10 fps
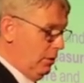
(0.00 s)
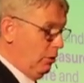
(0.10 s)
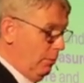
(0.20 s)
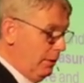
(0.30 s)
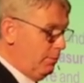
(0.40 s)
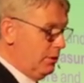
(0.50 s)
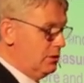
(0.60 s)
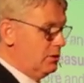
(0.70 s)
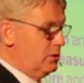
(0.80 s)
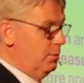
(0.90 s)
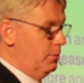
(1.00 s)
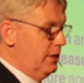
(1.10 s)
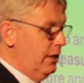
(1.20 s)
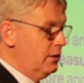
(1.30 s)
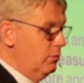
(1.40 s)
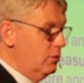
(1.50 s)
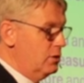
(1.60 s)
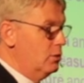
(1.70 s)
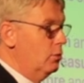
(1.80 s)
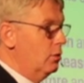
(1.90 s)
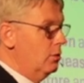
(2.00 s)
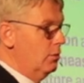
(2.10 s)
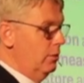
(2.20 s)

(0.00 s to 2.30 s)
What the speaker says: commitments to protect and restore